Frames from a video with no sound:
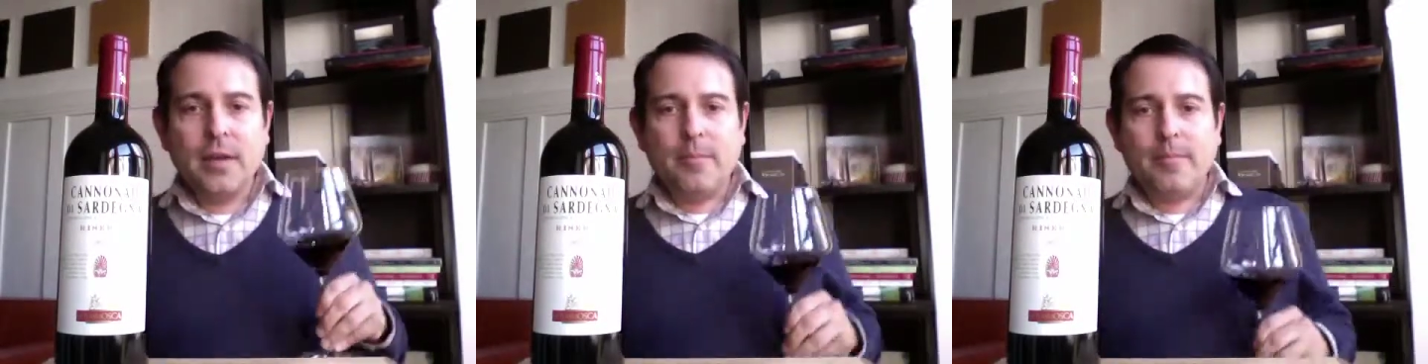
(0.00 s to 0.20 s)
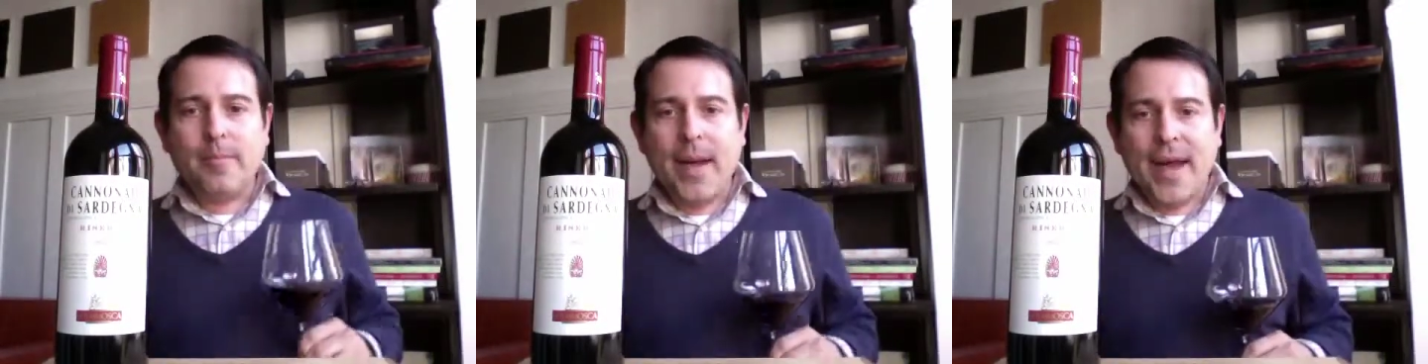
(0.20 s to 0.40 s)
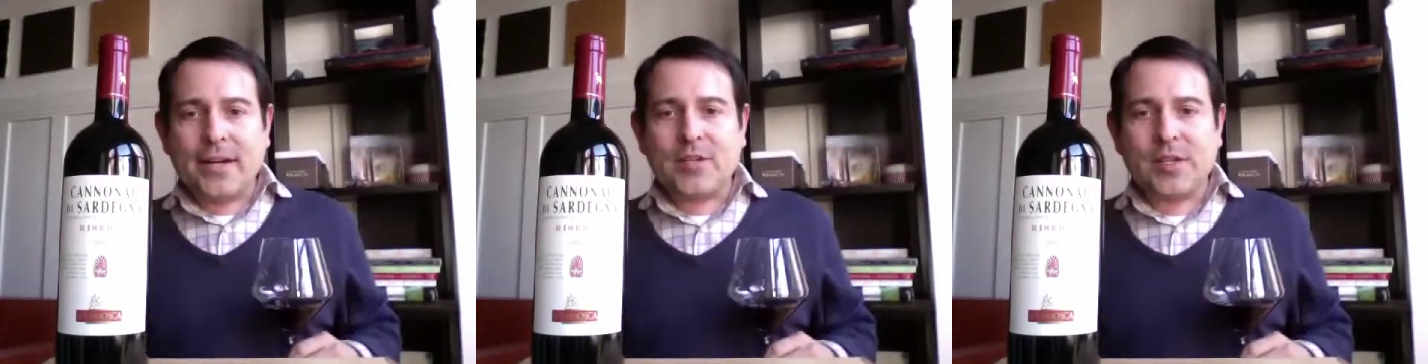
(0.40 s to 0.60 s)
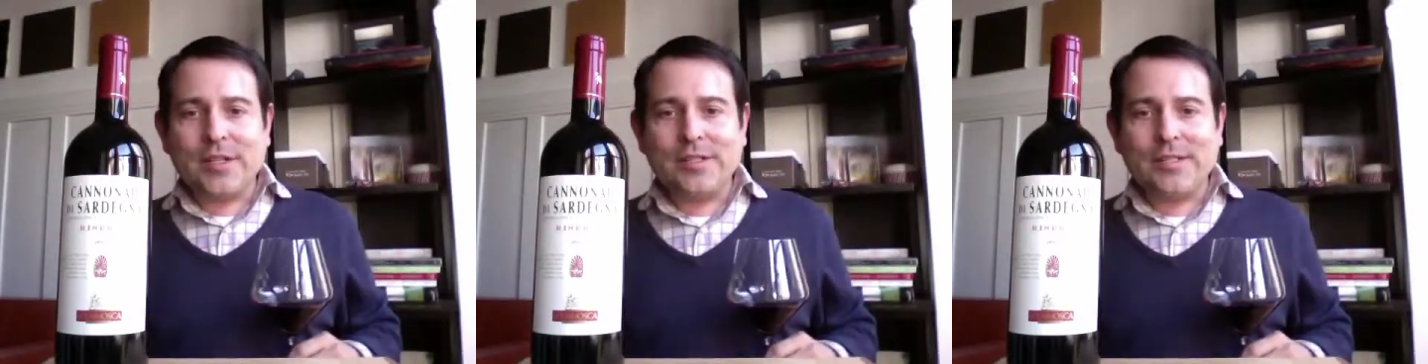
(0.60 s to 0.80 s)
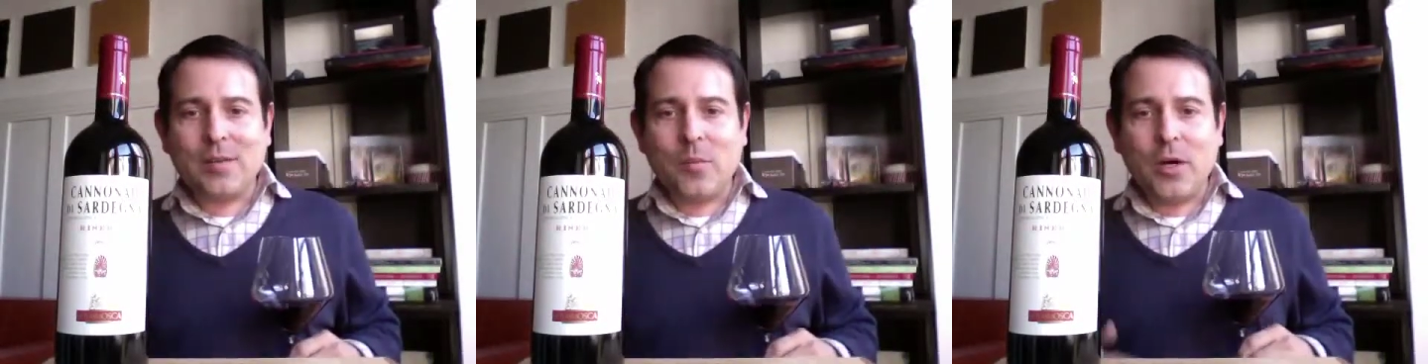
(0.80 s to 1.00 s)

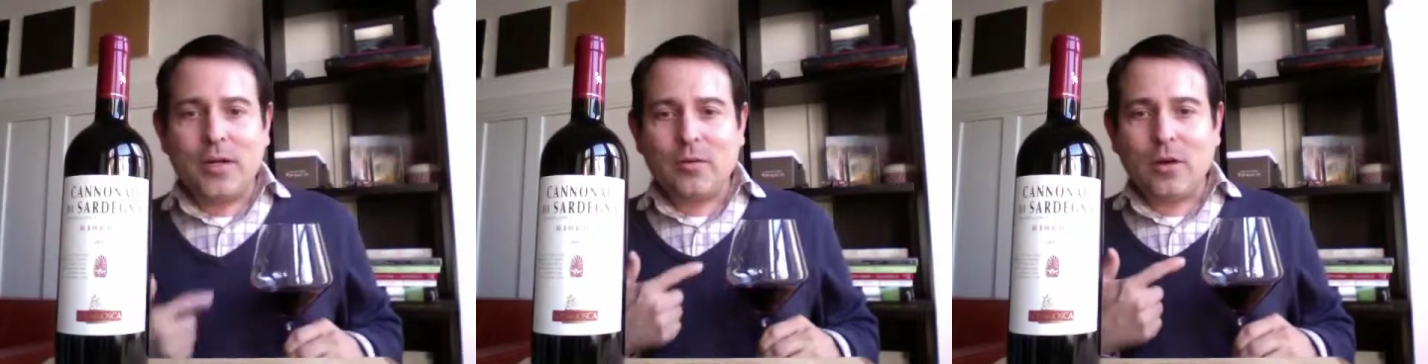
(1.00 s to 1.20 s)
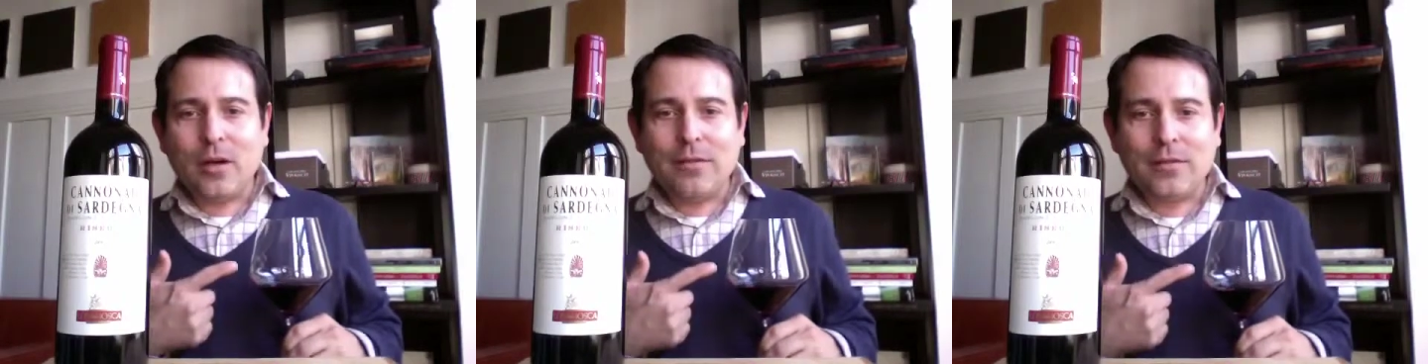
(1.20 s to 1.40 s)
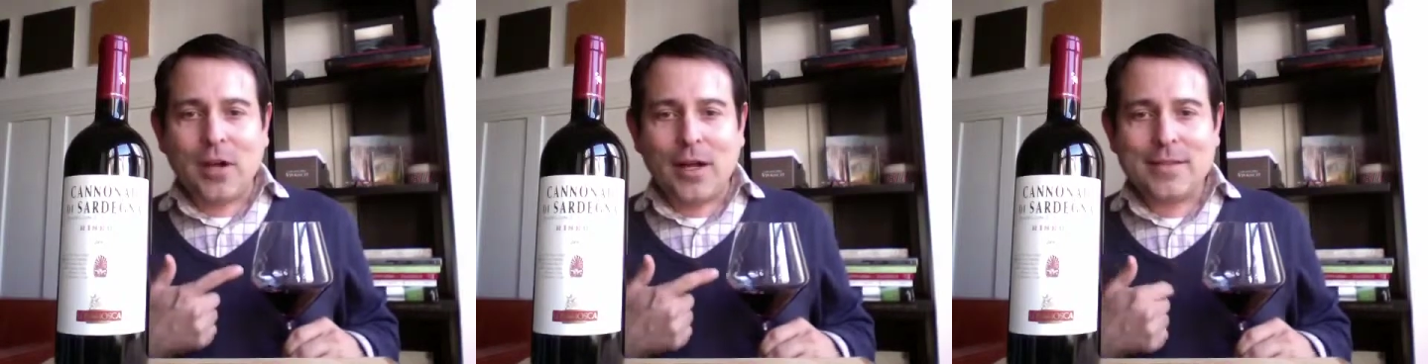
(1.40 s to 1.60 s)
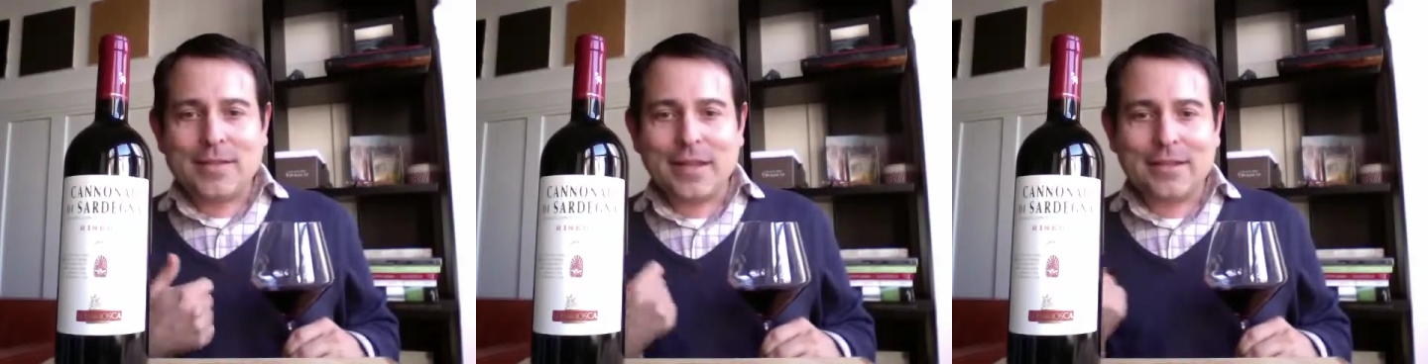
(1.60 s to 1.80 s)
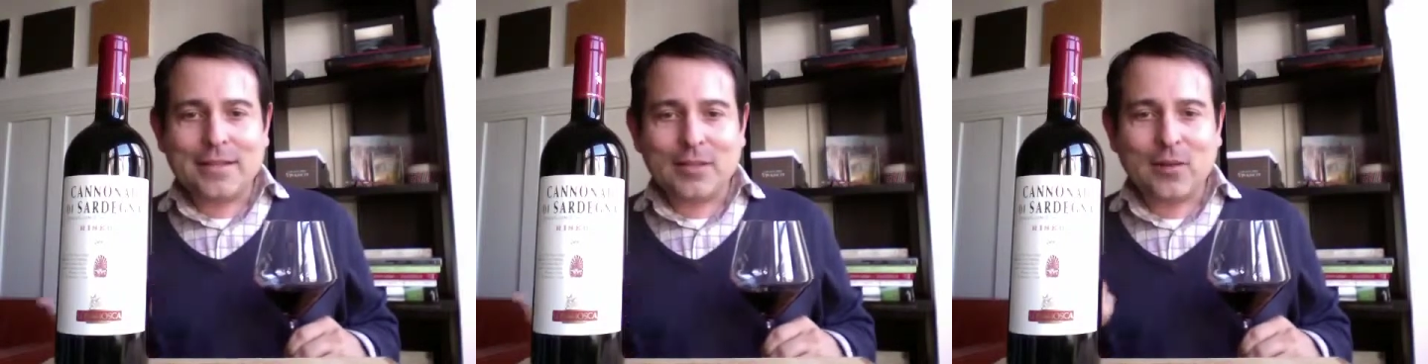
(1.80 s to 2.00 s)
matching somewhat of
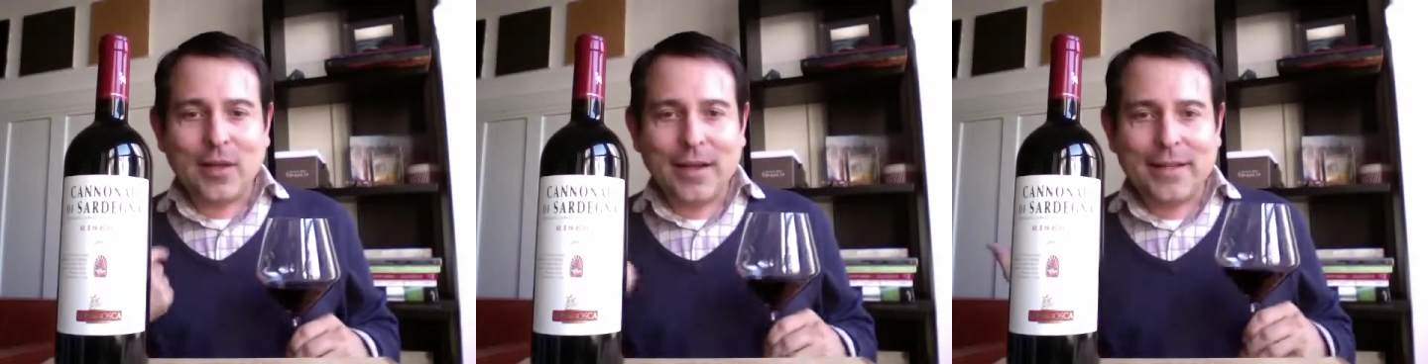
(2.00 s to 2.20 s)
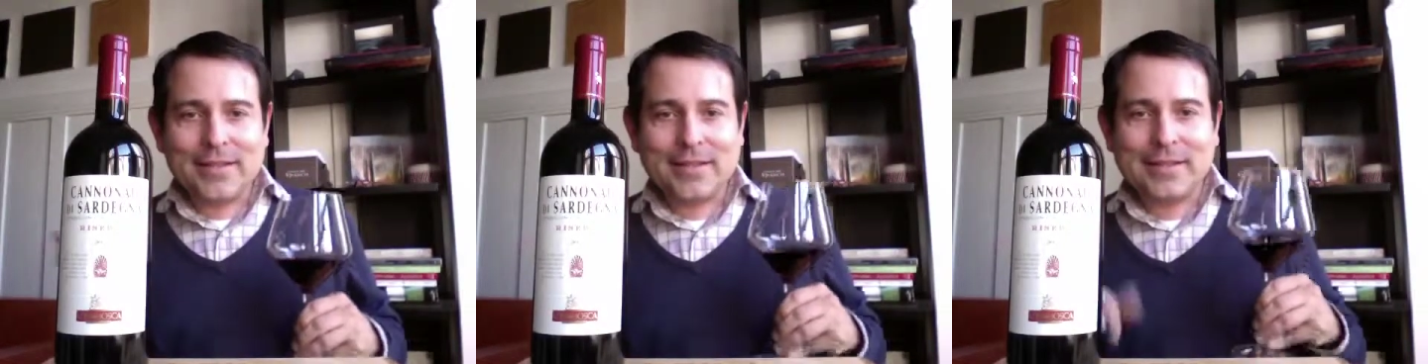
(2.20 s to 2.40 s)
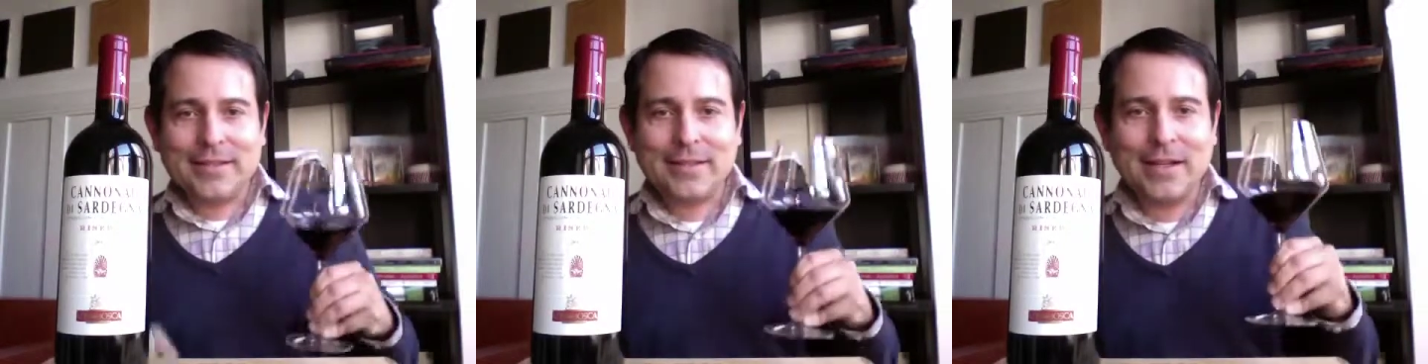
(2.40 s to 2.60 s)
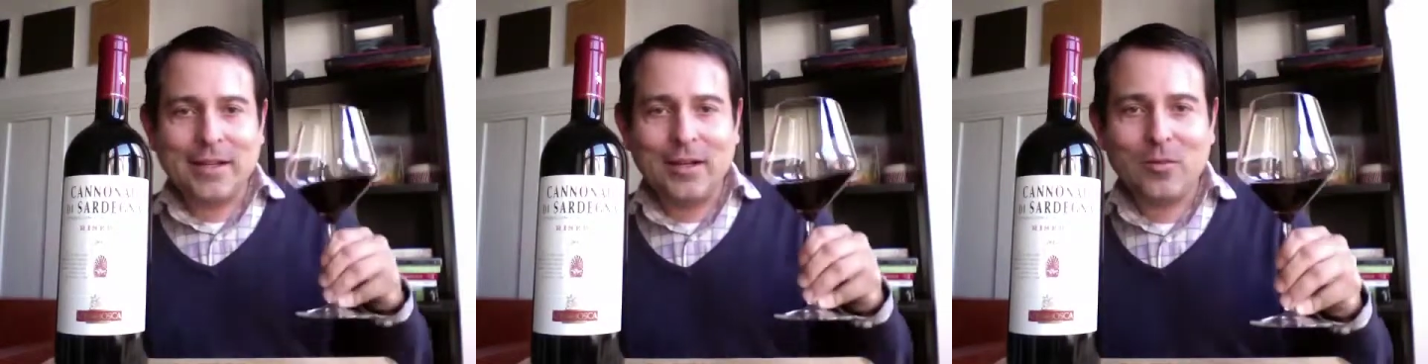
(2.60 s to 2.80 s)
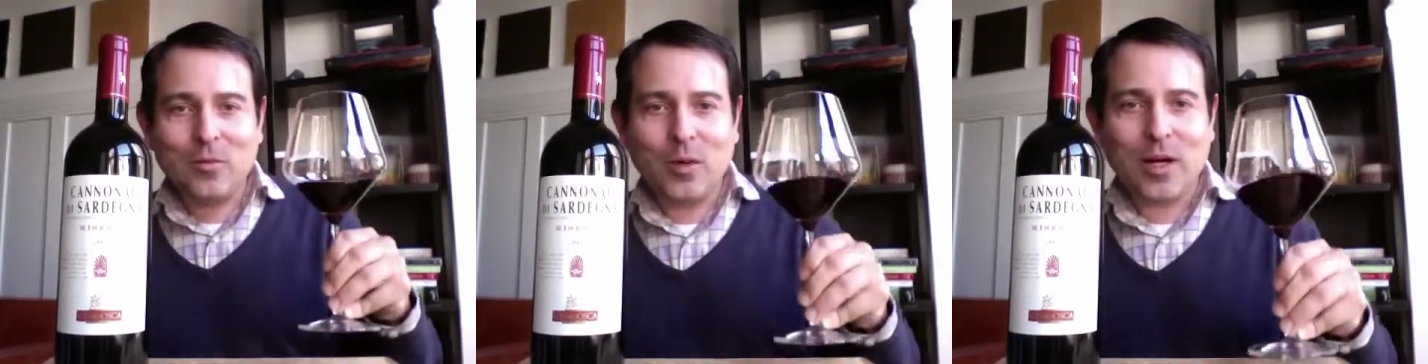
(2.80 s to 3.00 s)
content to glass and
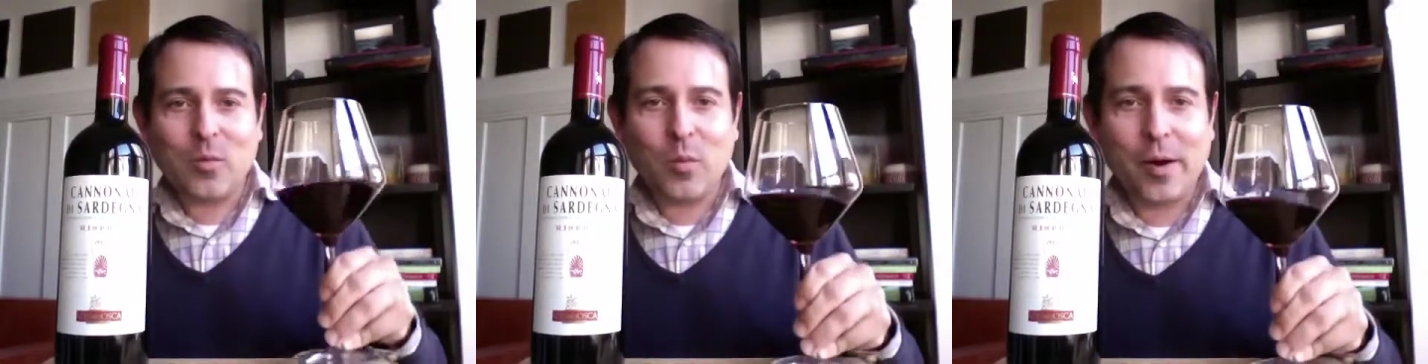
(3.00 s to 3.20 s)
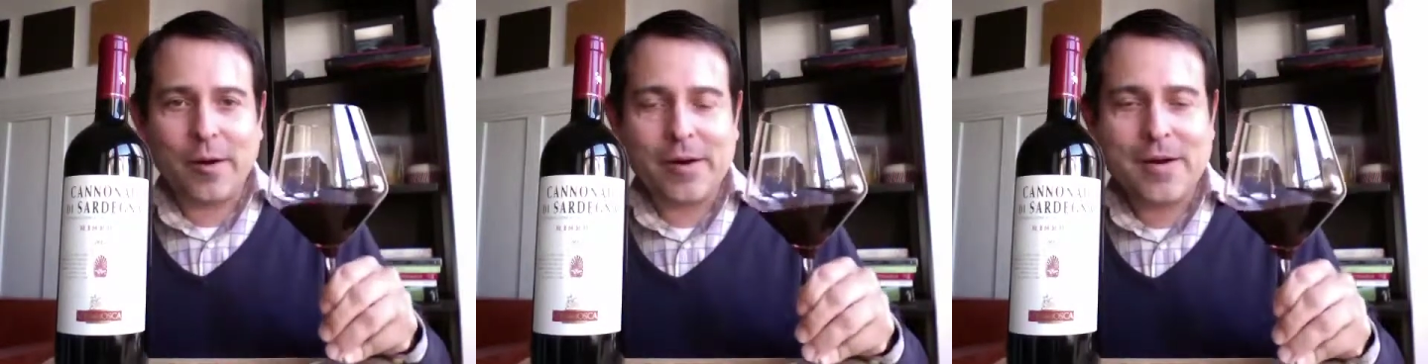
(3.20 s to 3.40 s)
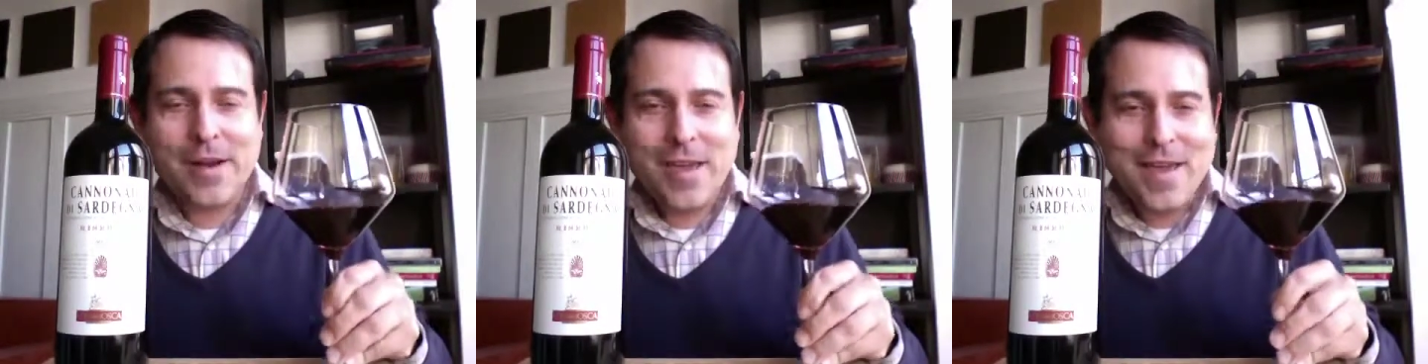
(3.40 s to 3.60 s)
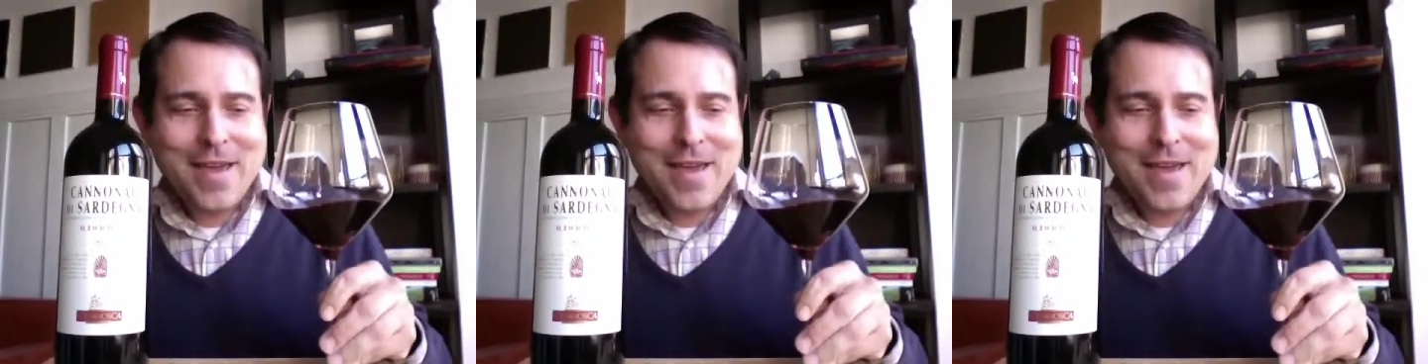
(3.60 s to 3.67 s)
uh, what I'm wearing.